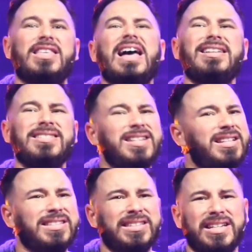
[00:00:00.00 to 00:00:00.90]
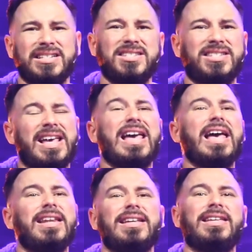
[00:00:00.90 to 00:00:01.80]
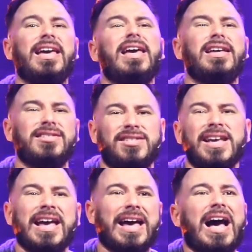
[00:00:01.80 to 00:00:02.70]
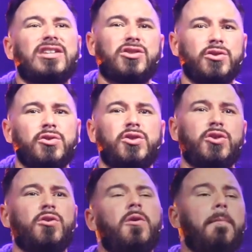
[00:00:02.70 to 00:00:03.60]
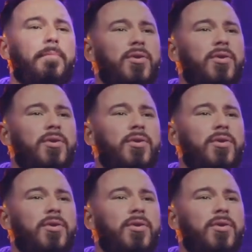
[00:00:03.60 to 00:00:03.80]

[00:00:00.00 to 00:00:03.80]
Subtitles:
that nothing can stand against. I choose to